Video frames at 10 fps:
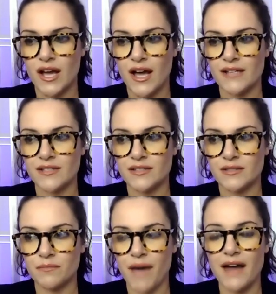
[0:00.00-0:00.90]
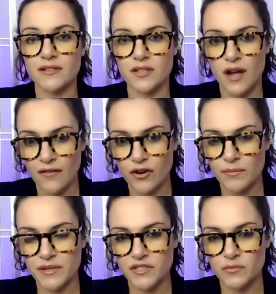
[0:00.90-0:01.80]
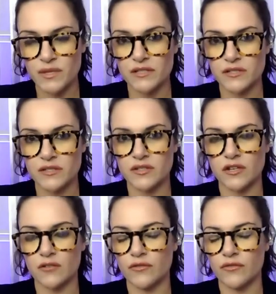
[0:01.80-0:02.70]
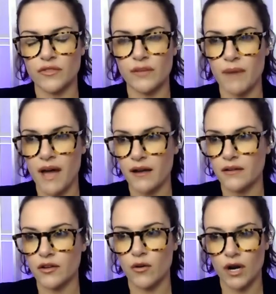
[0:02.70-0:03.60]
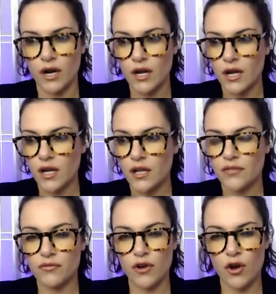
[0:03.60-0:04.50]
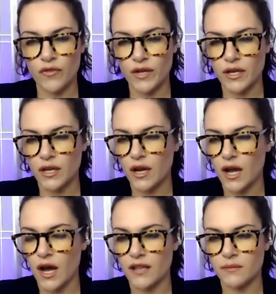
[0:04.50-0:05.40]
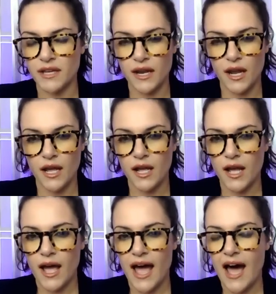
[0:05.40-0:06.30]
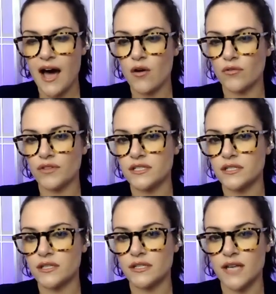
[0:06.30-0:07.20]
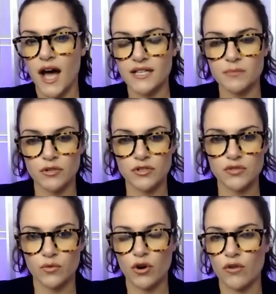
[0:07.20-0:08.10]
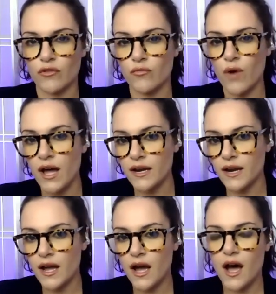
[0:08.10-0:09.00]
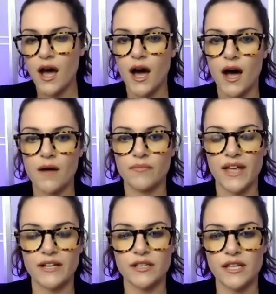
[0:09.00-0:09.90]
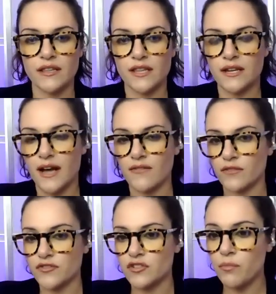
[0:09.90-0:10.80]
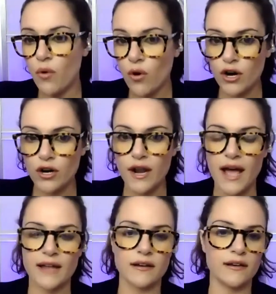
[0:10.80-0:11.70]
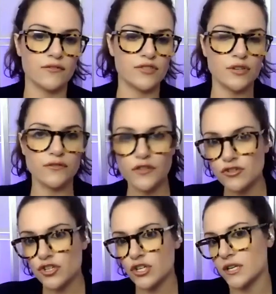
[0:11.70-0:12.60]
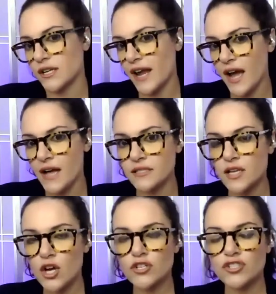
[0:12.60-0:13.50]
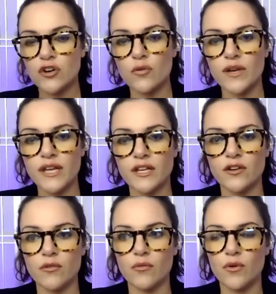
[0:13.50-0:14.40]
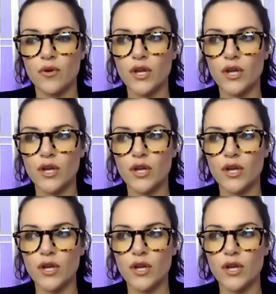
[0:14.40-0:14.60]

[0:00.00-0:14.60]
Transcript: as bad as the cover up is because you know you think back New York through COVID, uh, the beginning, how these these hospitals were overrun. Um, they had they, they didn't have enough support, and there was confusion and chaos. So you know,